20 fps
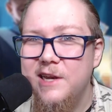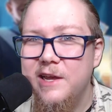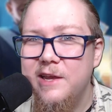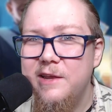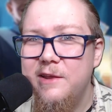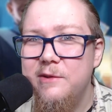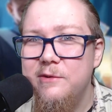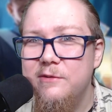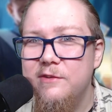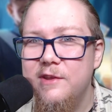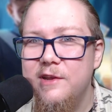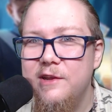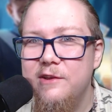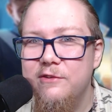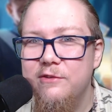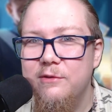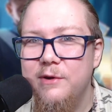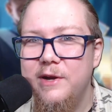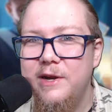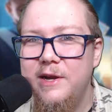I use these
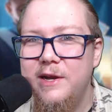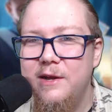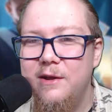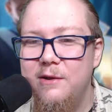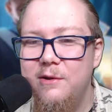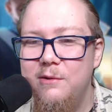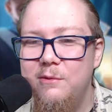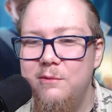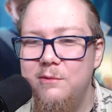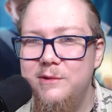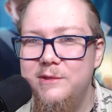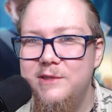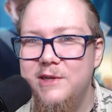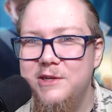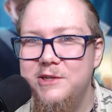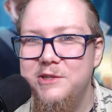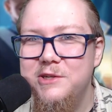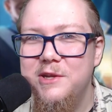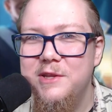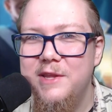3. We'll
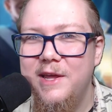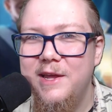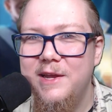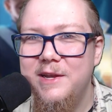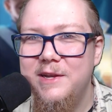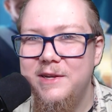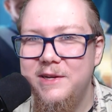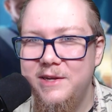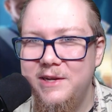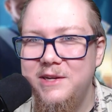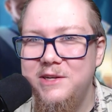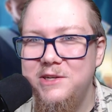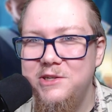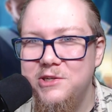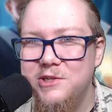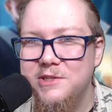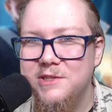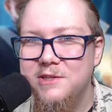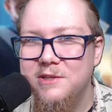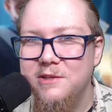touch on that in
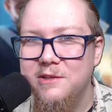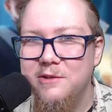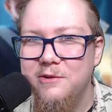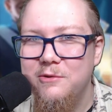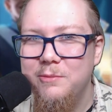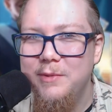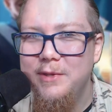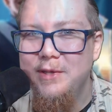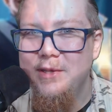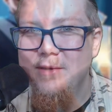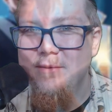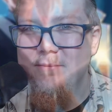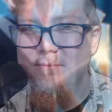just a little bit.